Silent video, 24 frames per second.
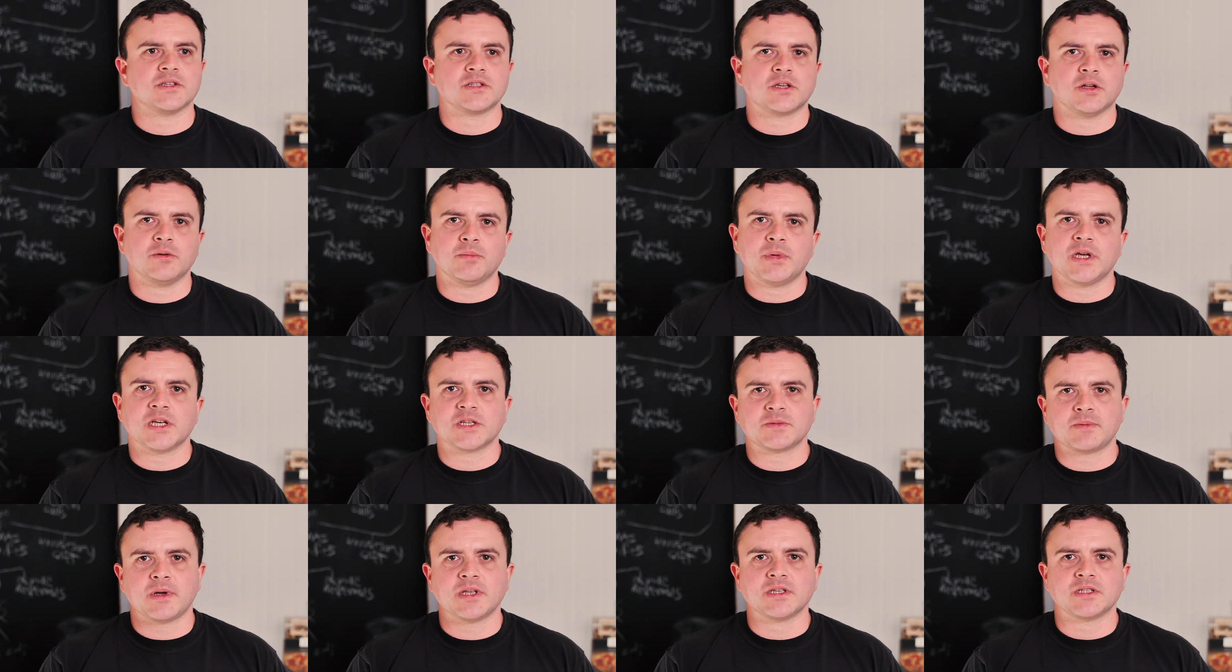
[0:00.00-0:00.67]
is going to be
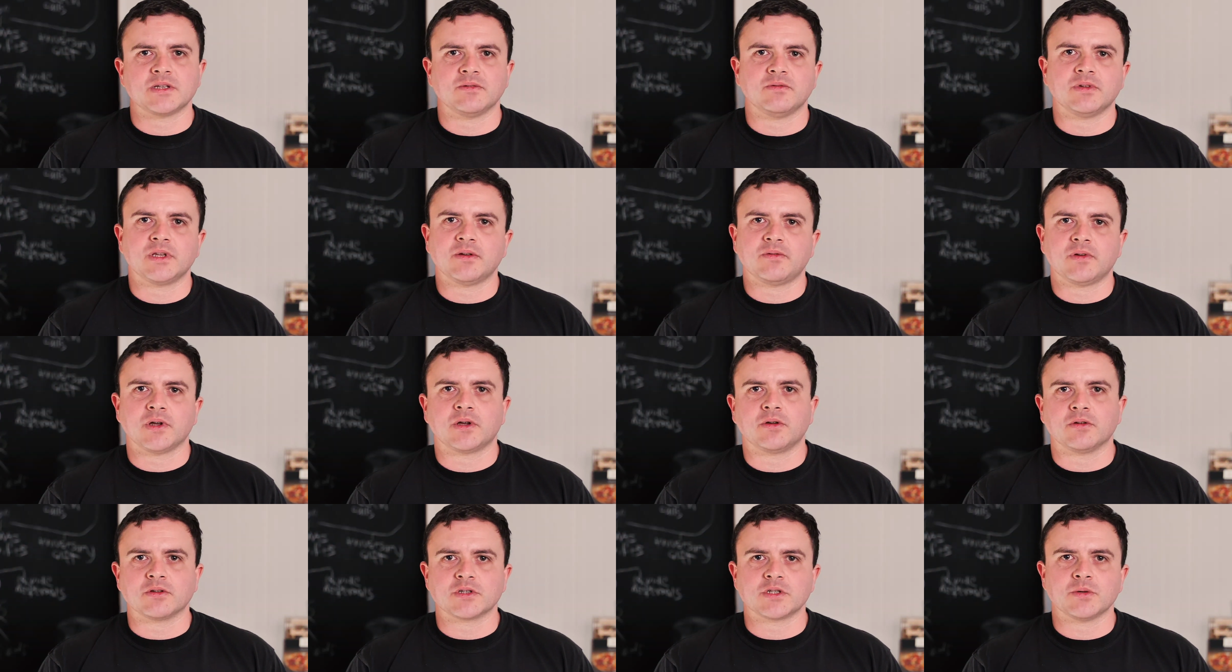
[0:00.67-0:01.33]
expensive and
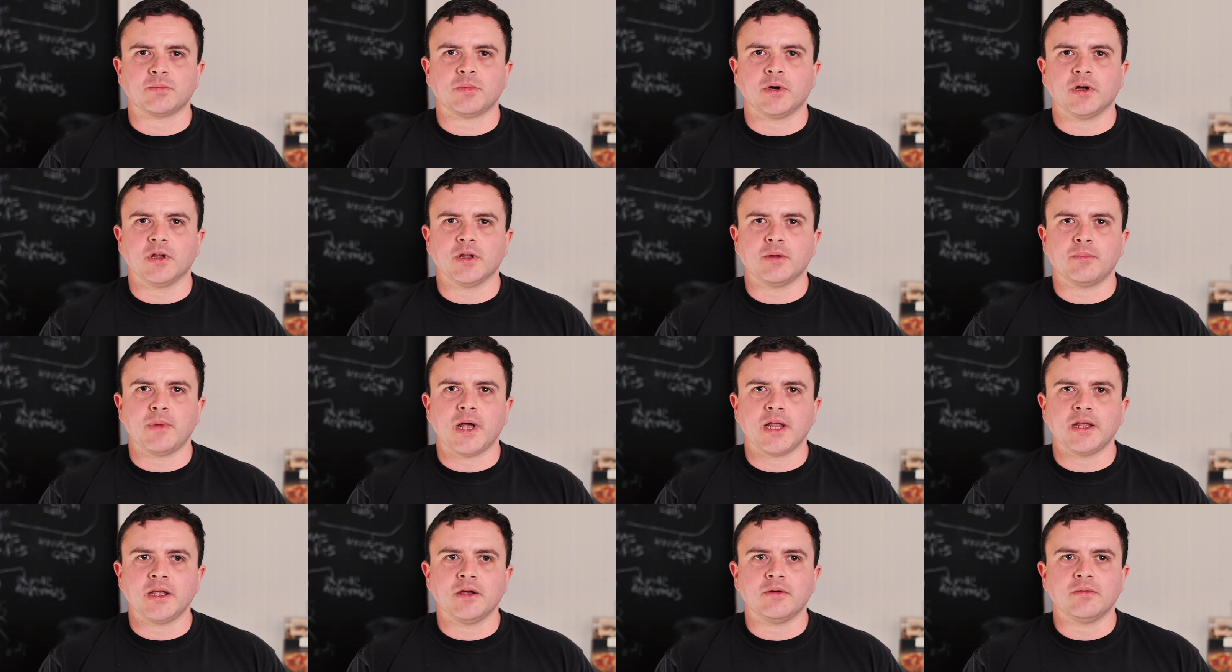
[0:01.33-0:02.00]
difficult to put on the
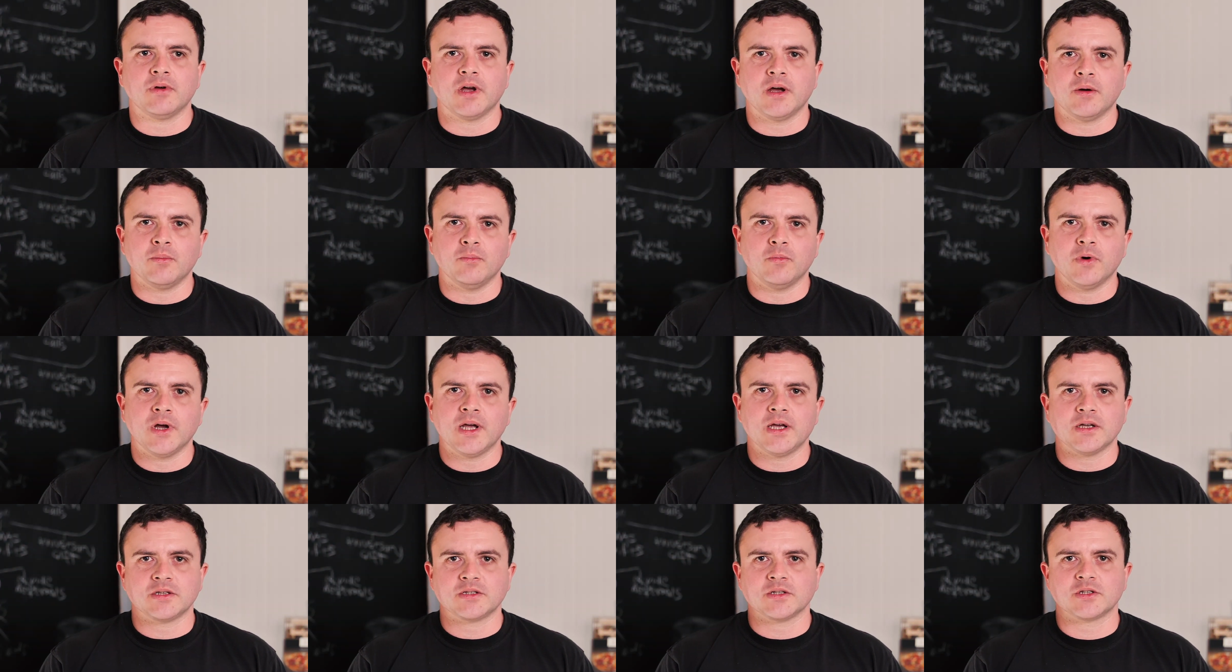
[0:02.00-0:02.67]
menu, and
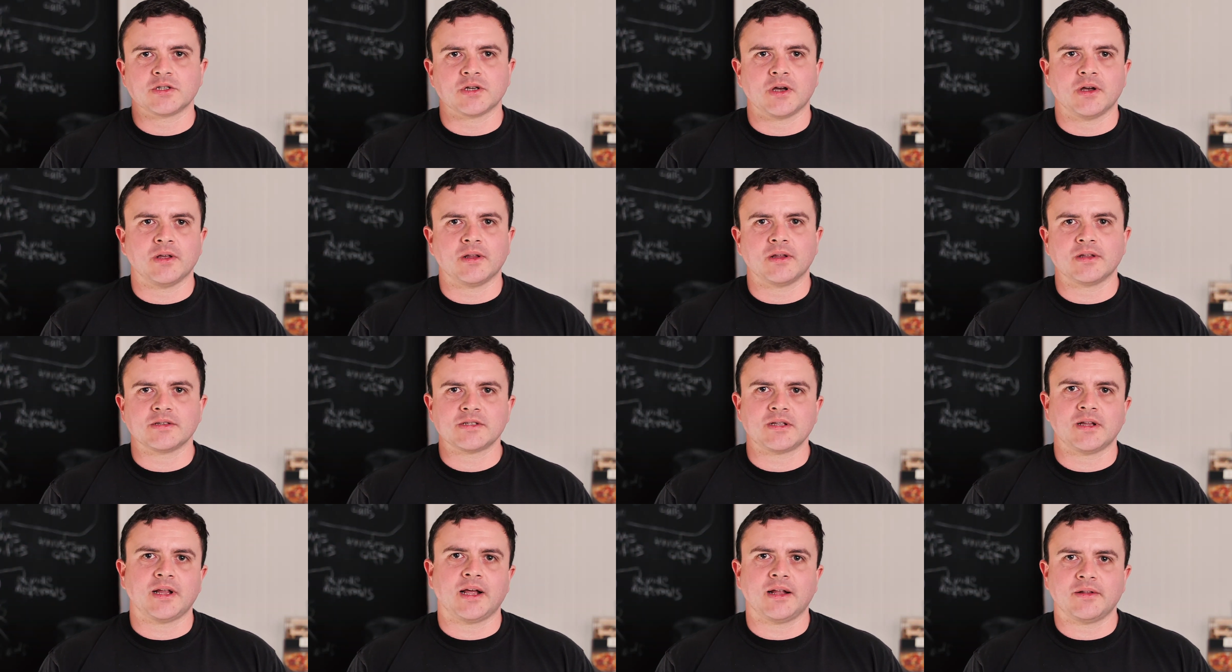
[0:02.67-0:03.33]
we're here to show you
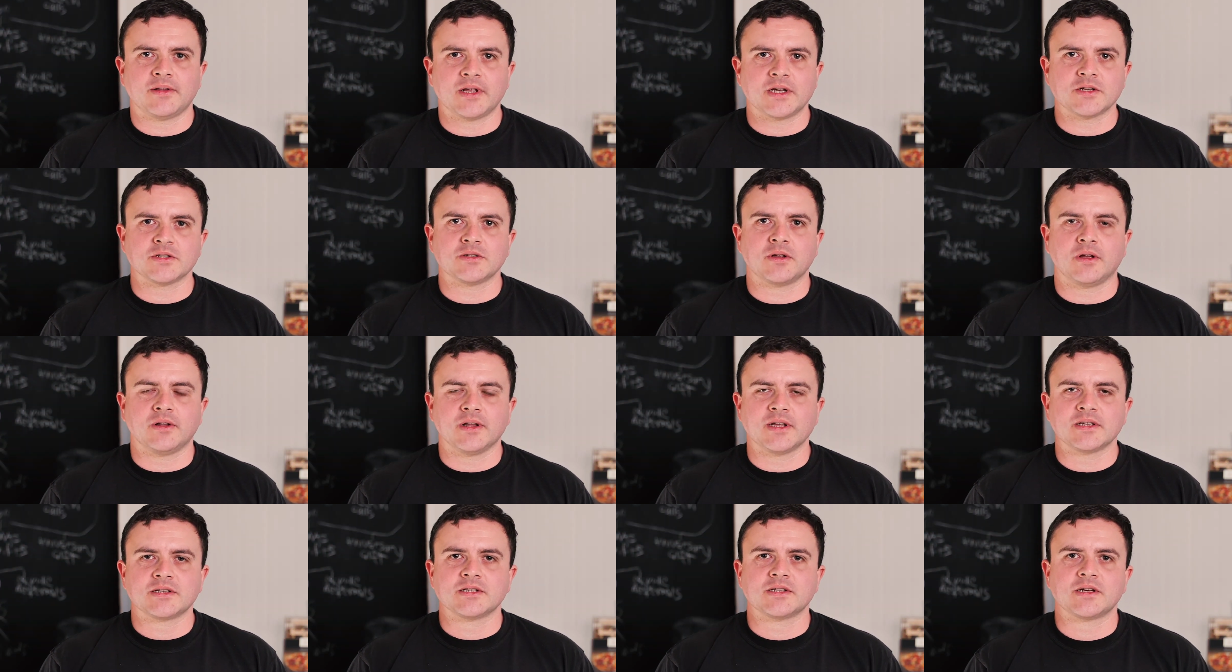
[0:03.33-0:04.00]
that's not
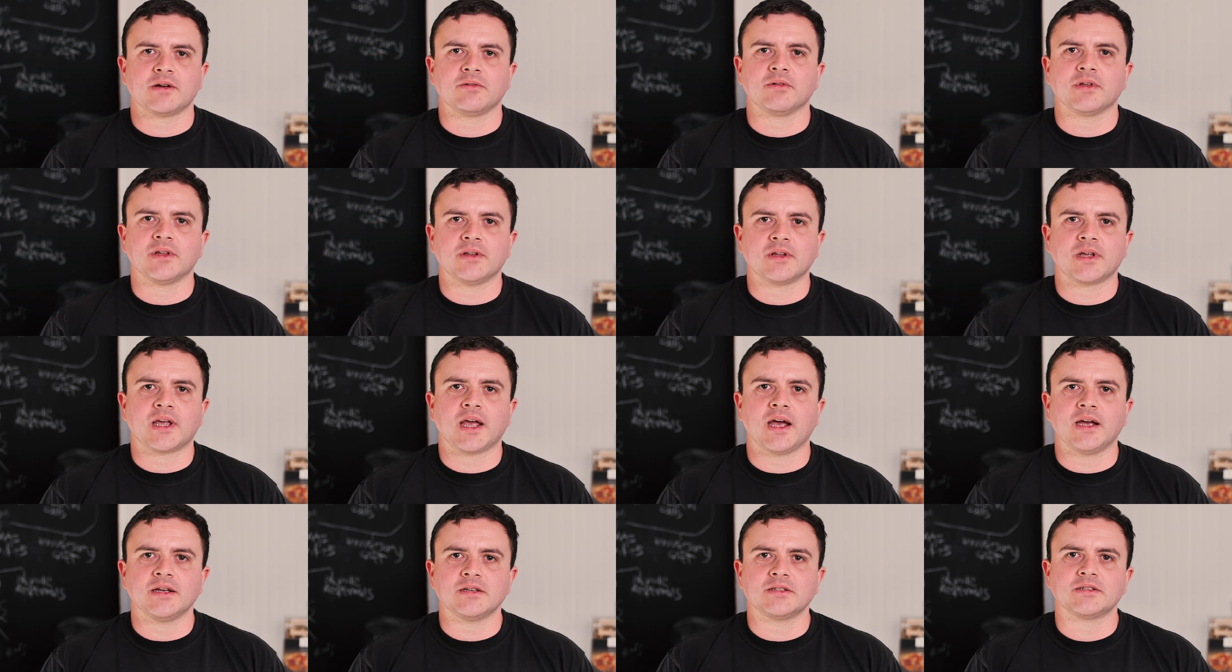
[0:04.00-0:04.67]
necessarily the
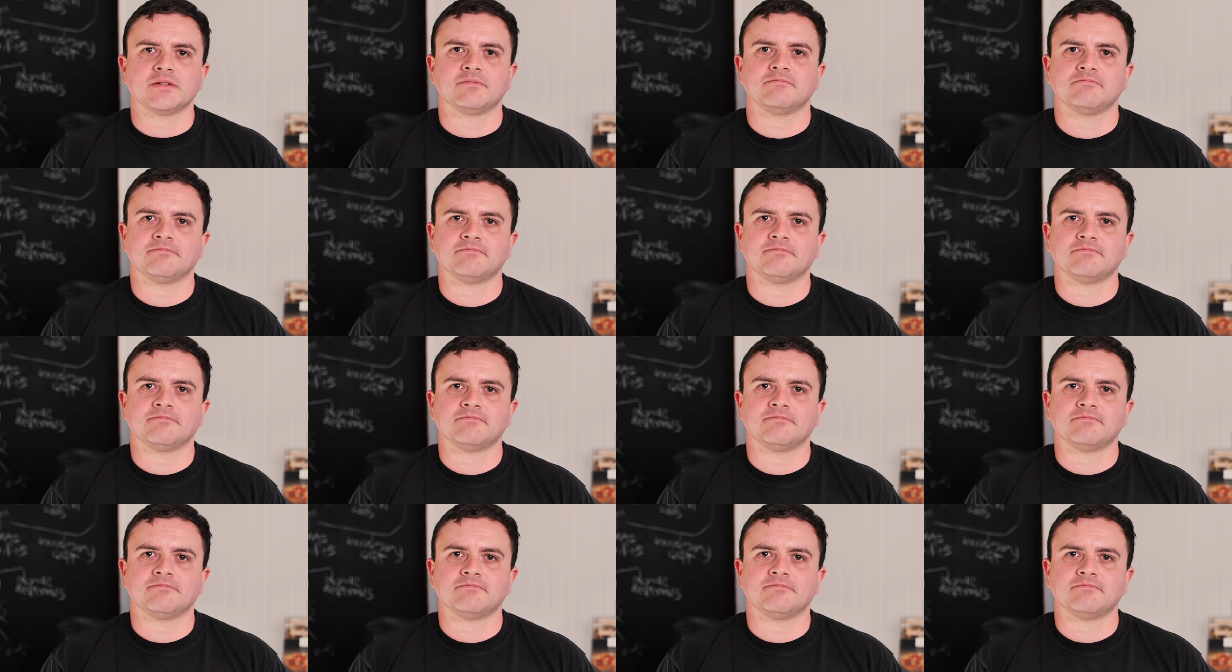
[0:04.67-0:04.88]
case.